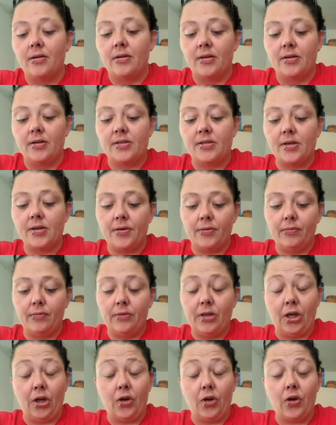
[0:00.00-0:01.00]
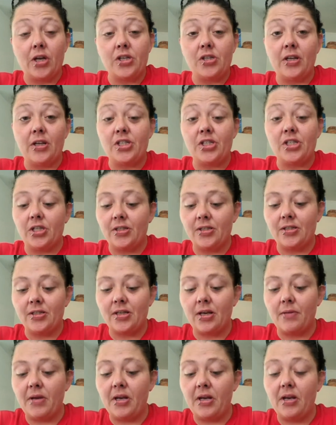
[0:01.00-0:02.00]
So congratulations.
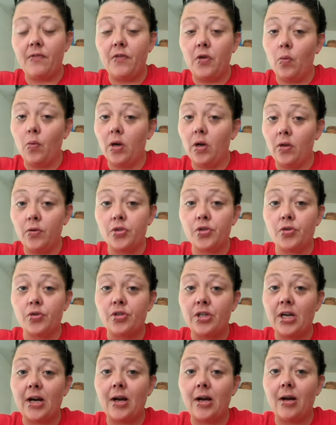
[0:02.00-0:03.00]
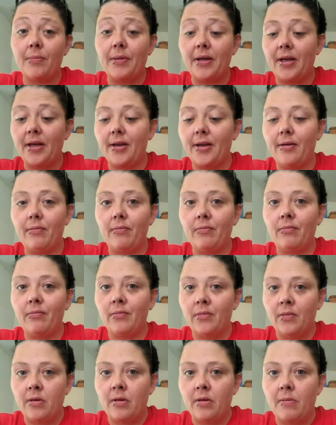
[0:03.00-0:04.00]
I mean, if you want to lose your job and
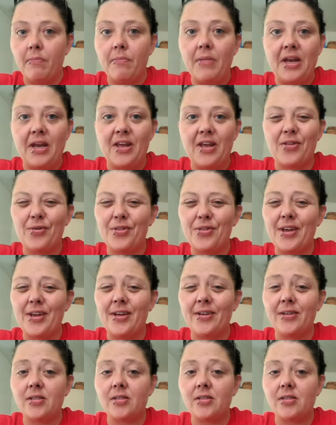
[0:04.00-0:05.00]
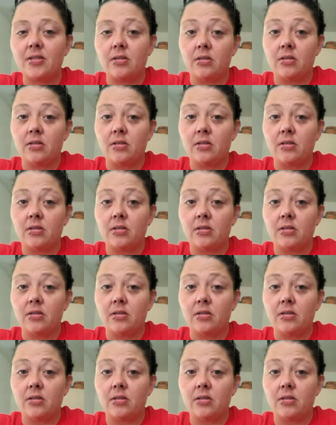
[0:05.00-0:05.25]
many other things,